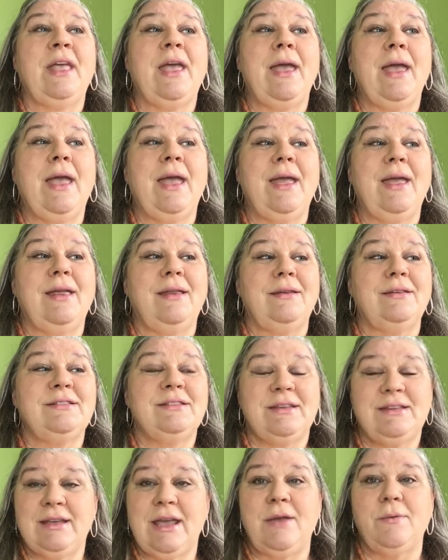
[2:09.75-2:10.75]
and
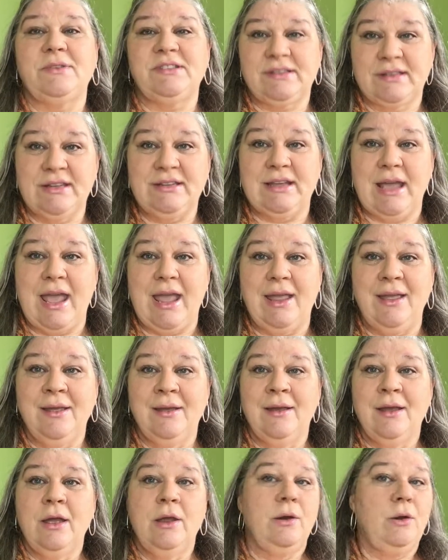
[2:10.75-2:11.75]
today was the day,
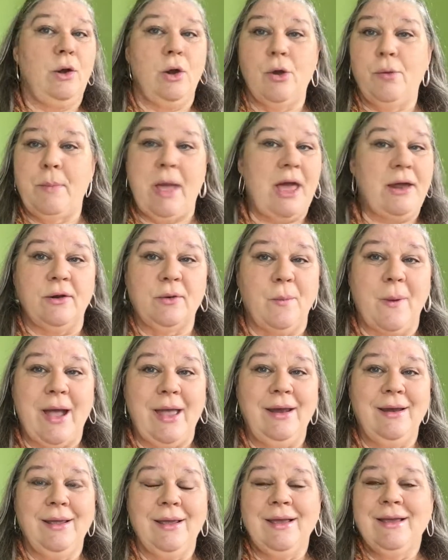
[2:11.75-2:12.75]
no matter what.